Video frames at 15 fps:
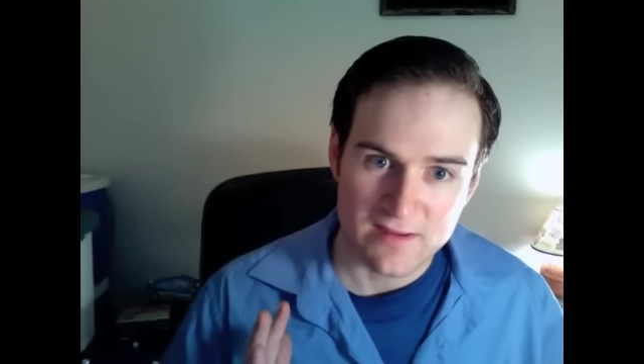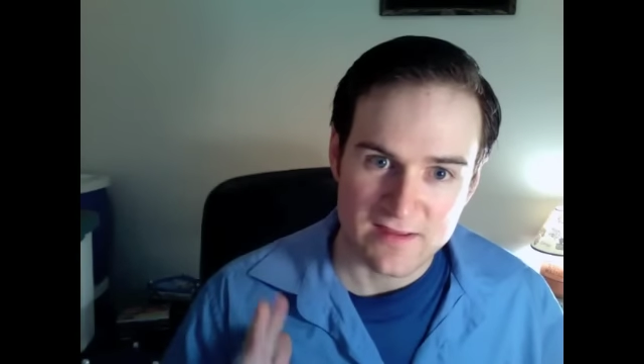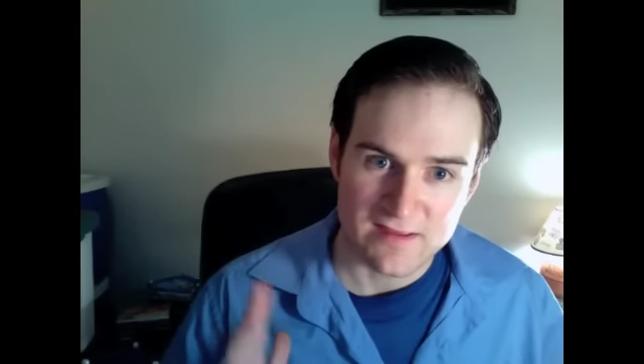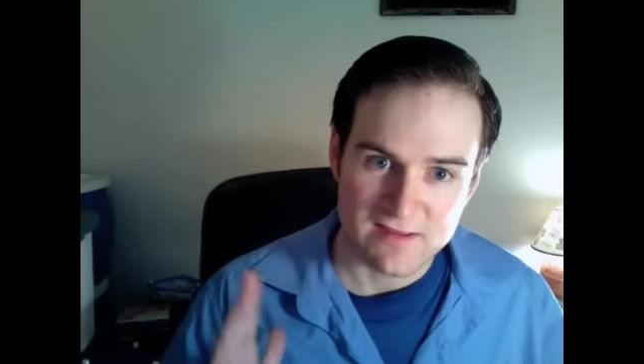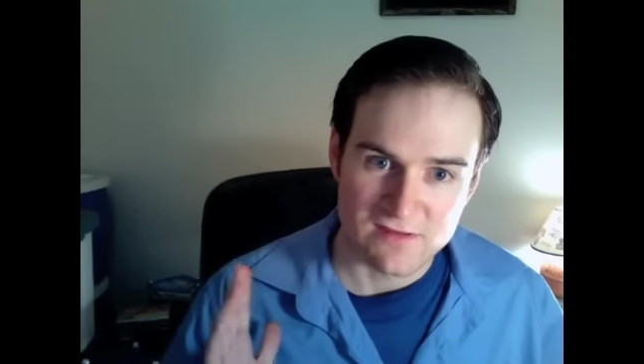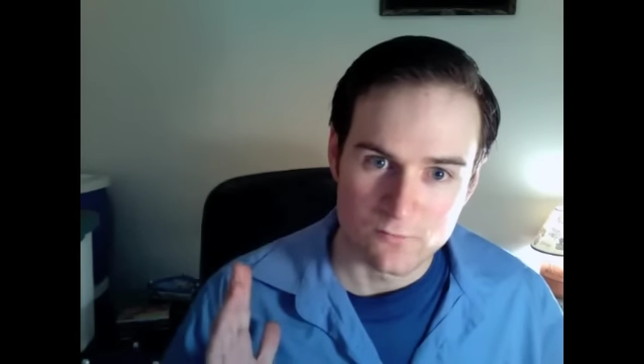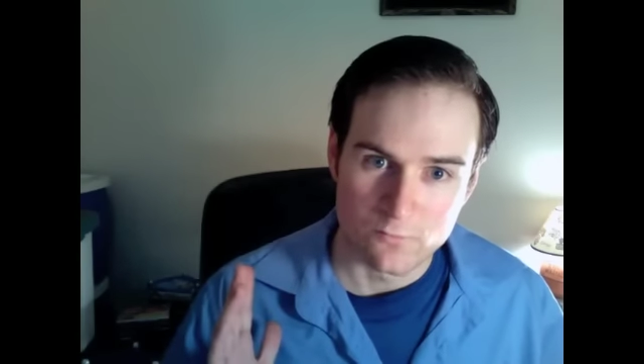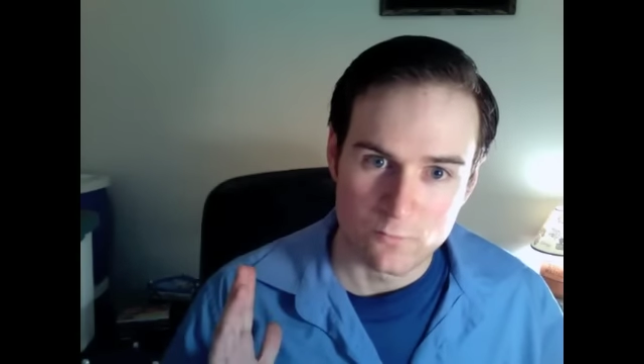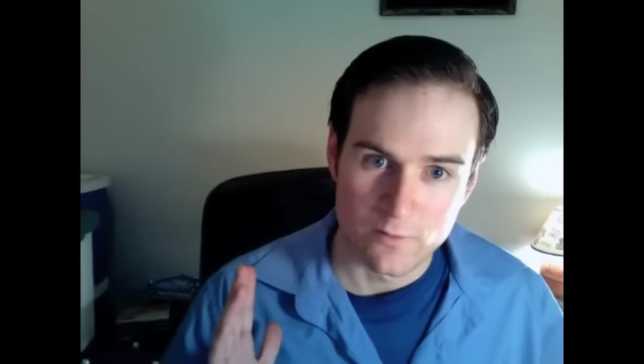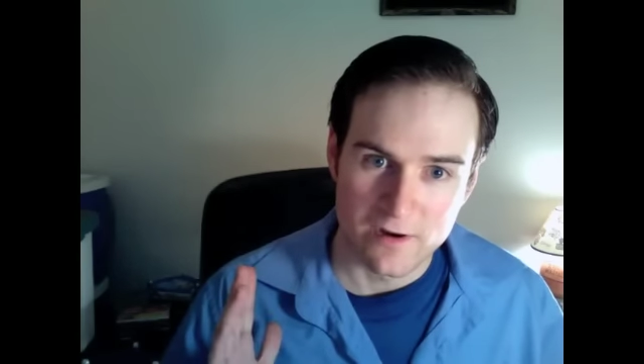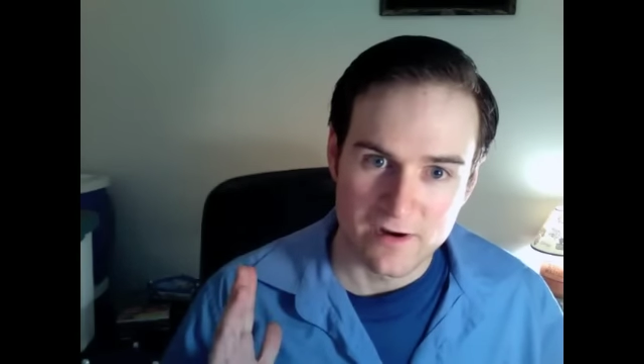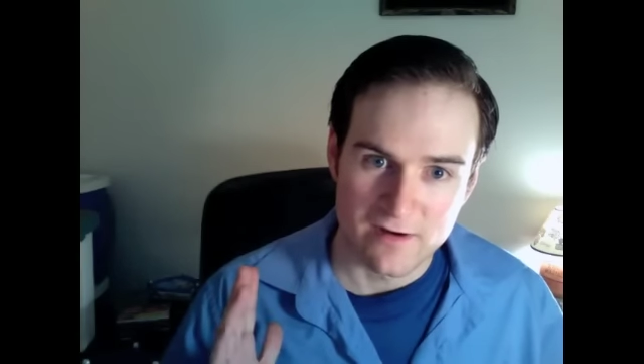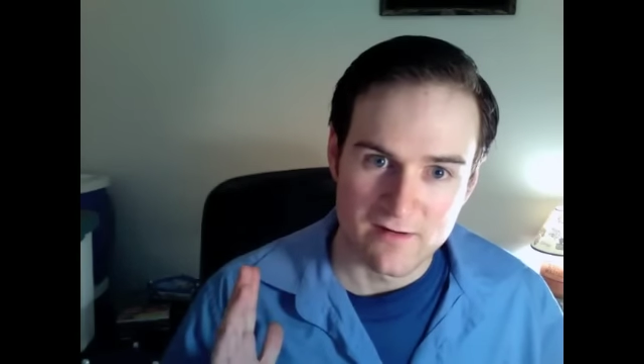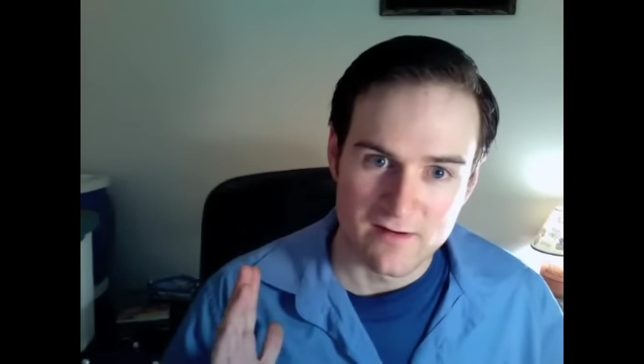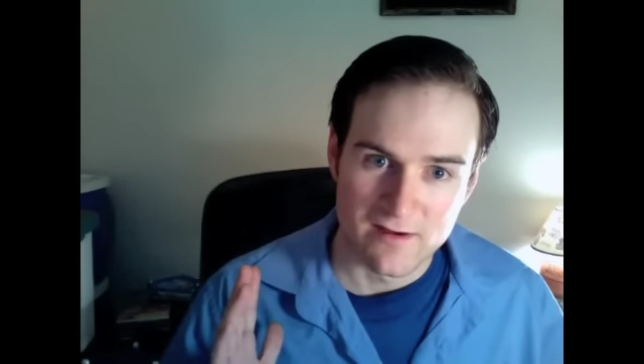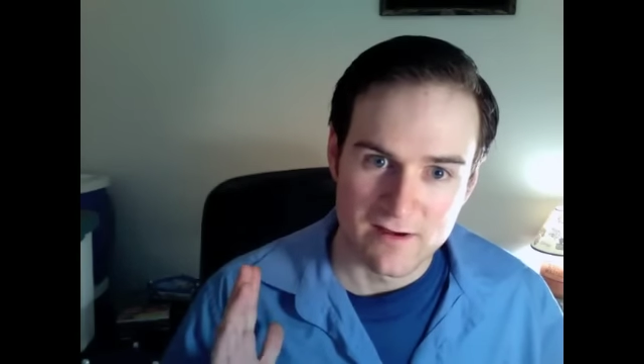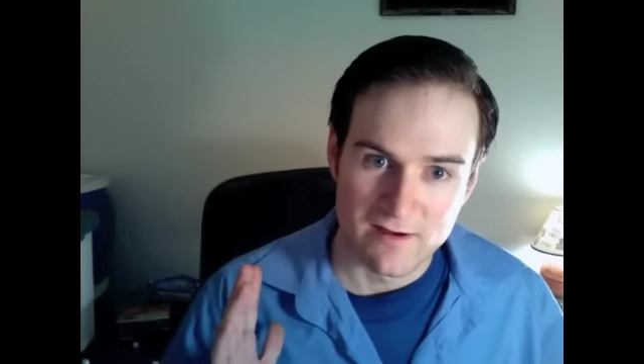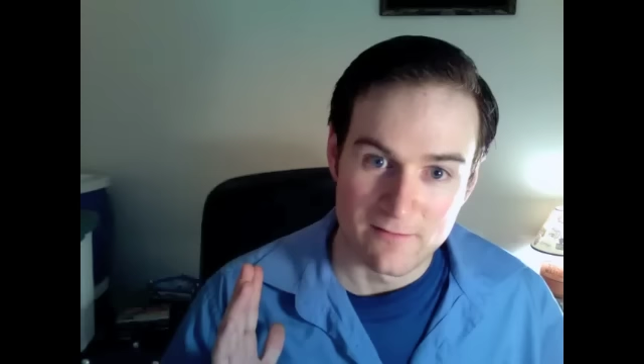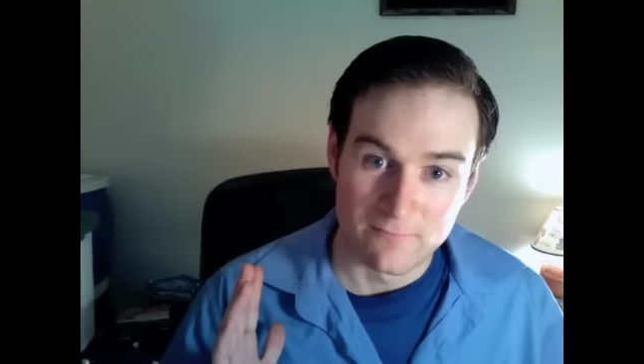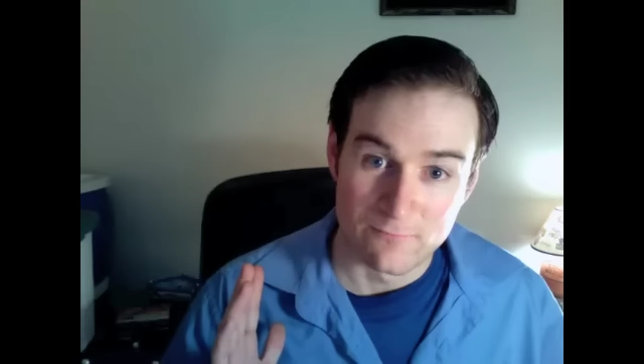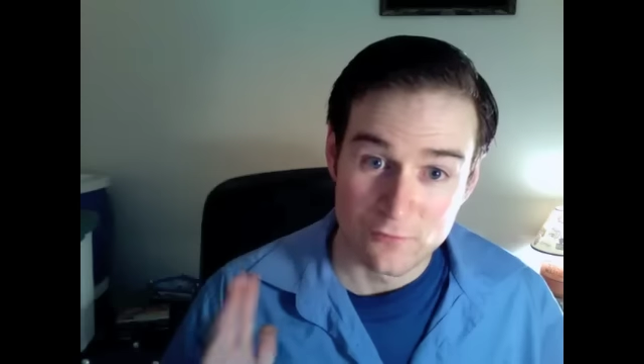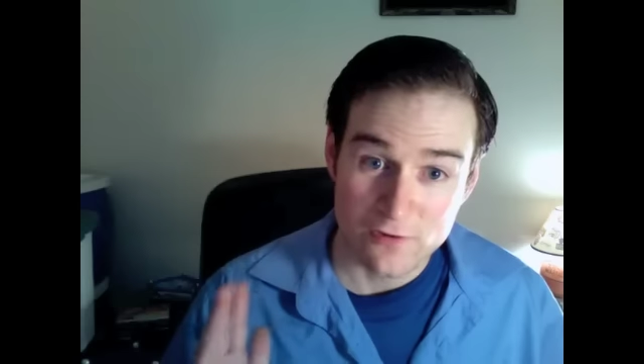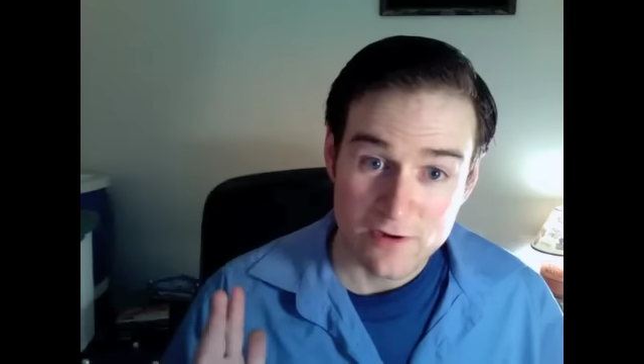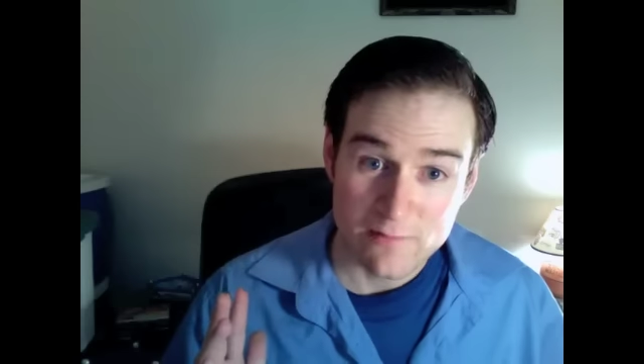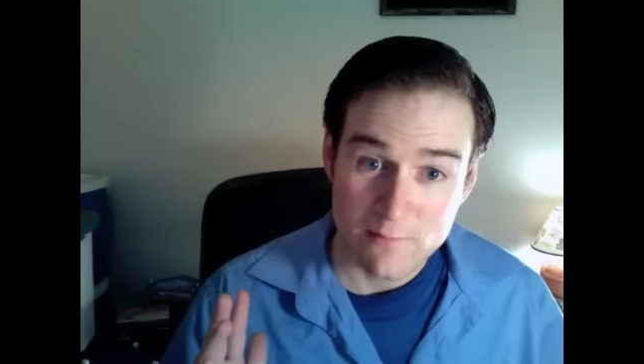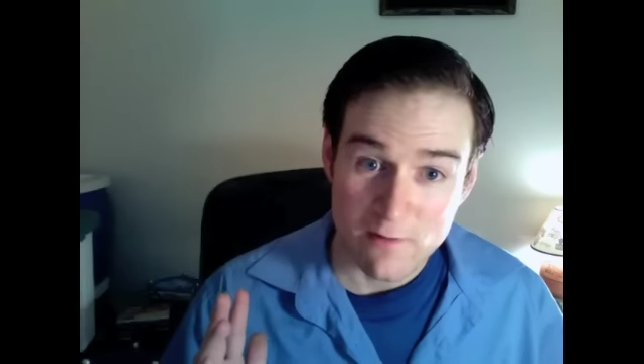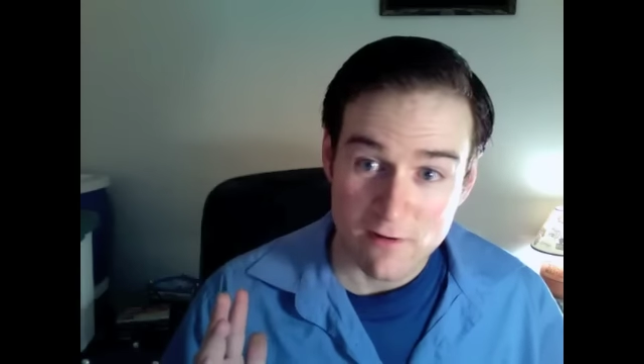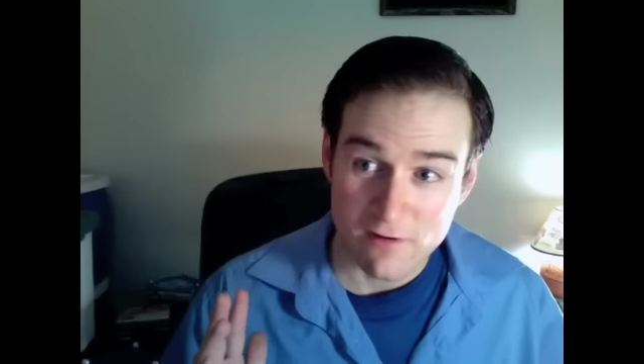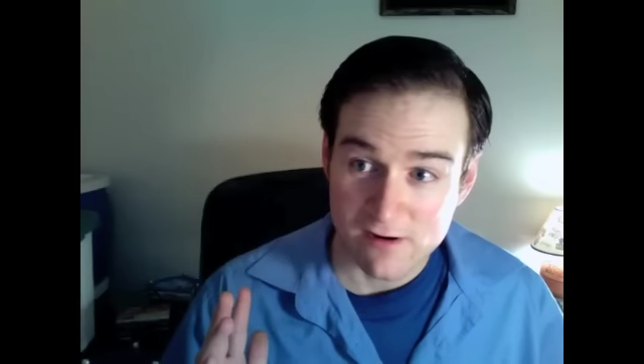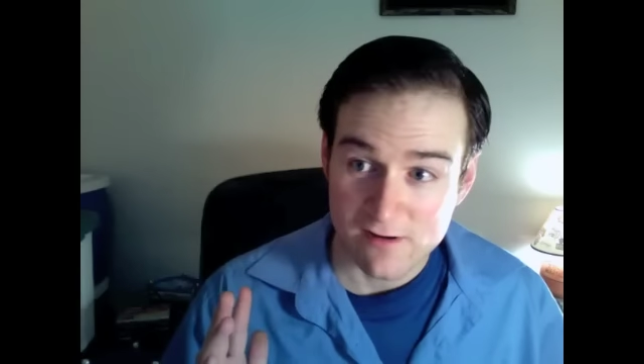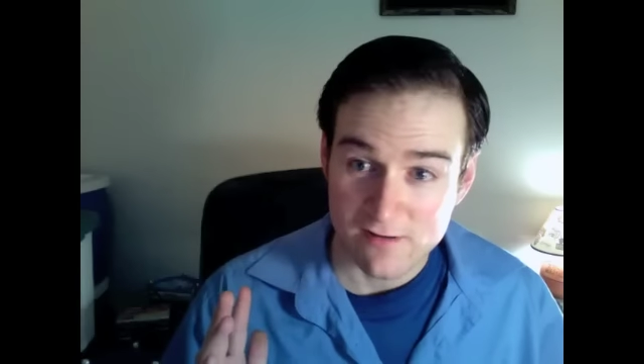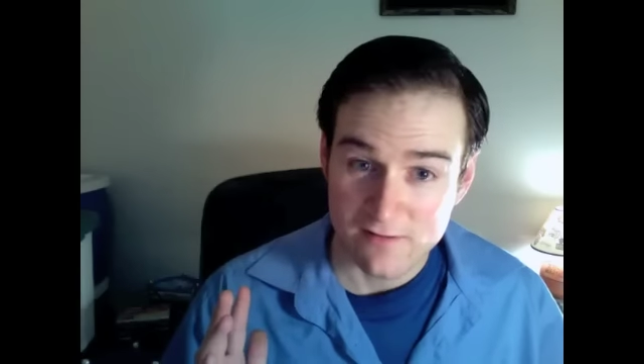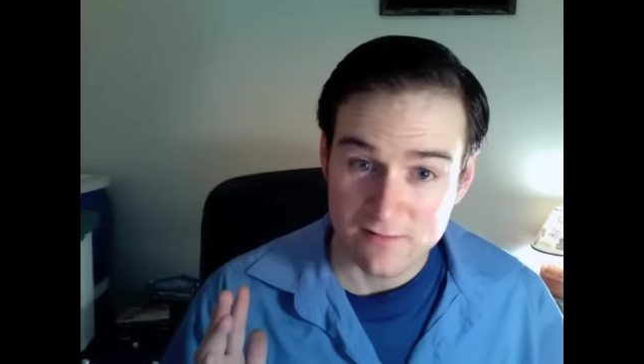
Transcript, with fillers: is where uh, Rooney Mara